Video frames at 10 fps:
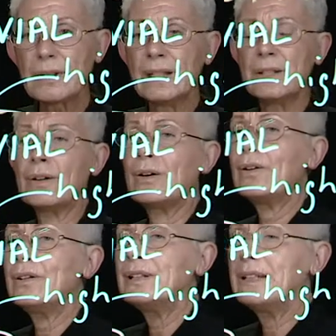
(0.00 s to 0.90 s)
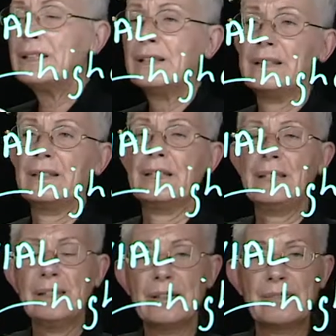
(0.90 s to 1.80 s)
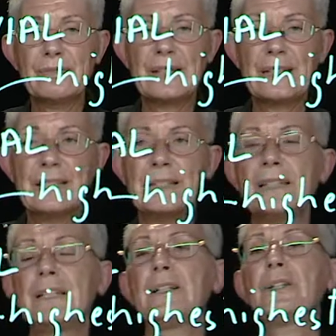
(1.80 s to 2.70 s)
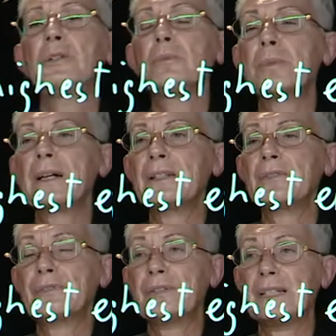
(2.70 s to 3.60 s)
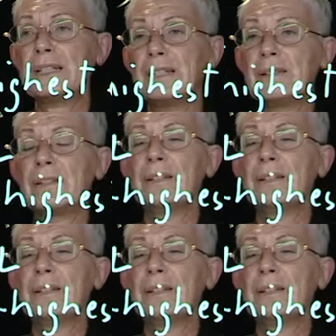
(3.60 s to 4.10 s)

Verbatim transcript: And only in the valley you might find